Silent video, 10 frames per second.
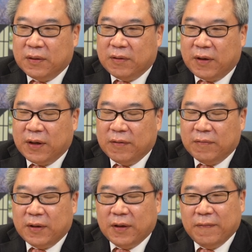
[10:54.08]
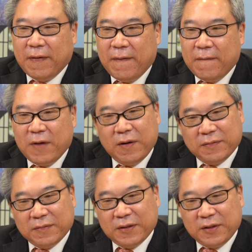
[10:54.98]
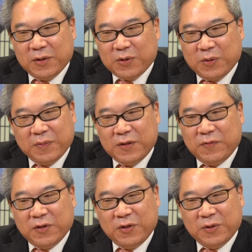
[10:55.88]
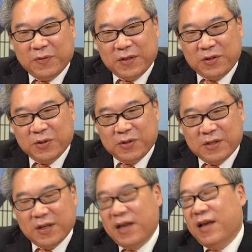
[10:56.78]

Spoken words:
Right. Well, thank you so much for your questions.